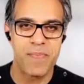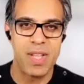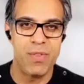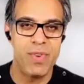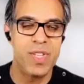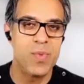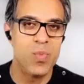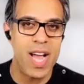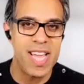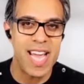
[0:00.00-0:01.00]
And the reason
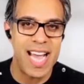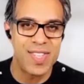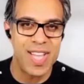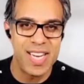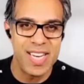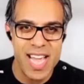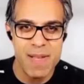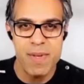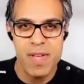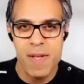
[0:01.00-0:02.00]
why he has that
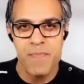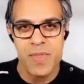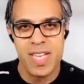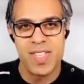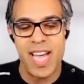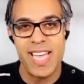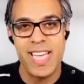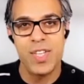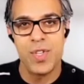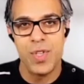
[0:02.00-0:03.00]
name is that he
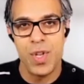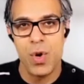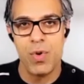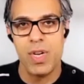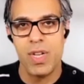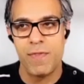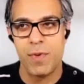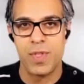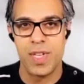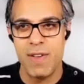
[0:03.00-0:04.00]
is known
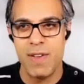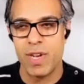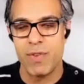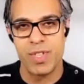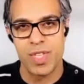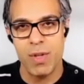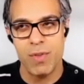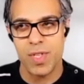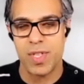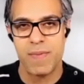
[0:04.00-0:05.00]
for delivering
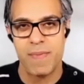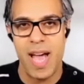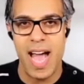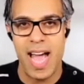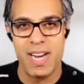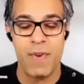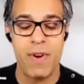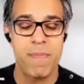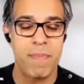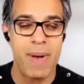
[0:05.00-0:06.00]
results uh, and is
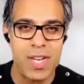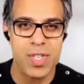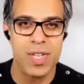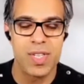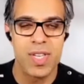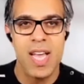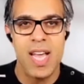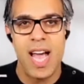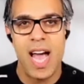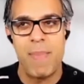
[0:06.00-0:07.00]
very passionate
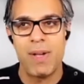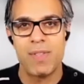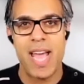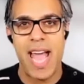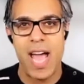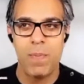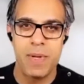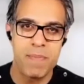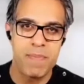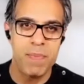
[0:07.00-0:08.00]
about
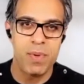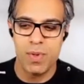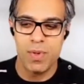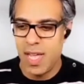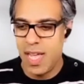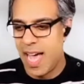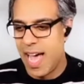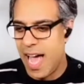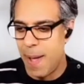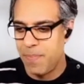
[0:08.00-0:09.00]
helping people
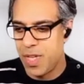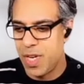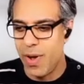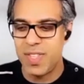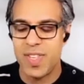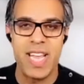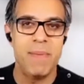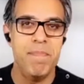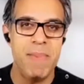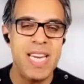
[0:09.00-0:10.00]
um, you know,
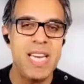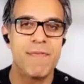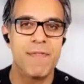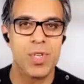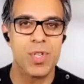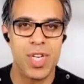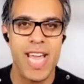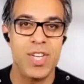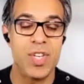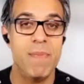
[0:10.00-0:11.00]
attain meaningful
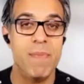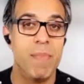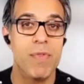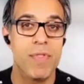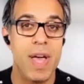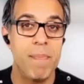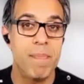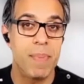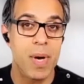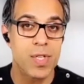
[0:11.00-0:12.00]
change in both their
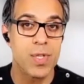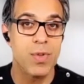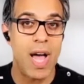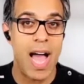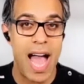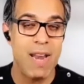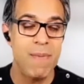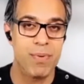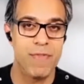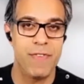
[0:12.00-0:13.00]
personal
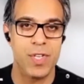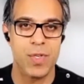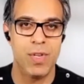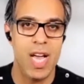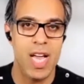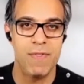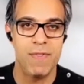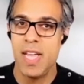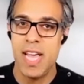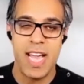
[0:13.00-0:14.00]
and professional lives.
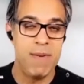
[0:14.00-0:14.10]
In